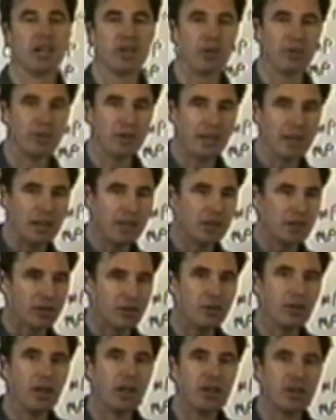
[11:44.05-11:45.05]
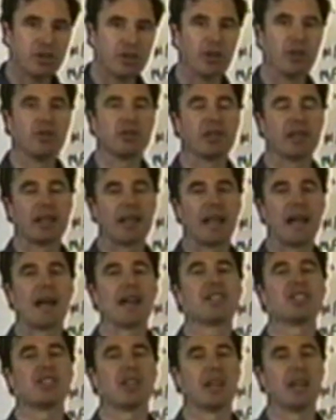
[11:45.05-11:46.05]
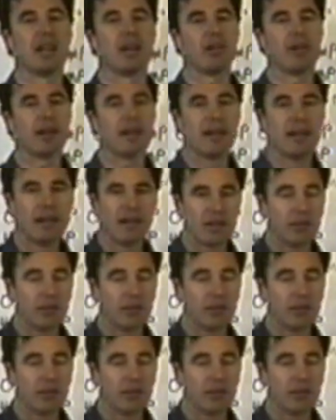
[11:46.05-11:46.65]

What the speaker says: You need to choose a larger area,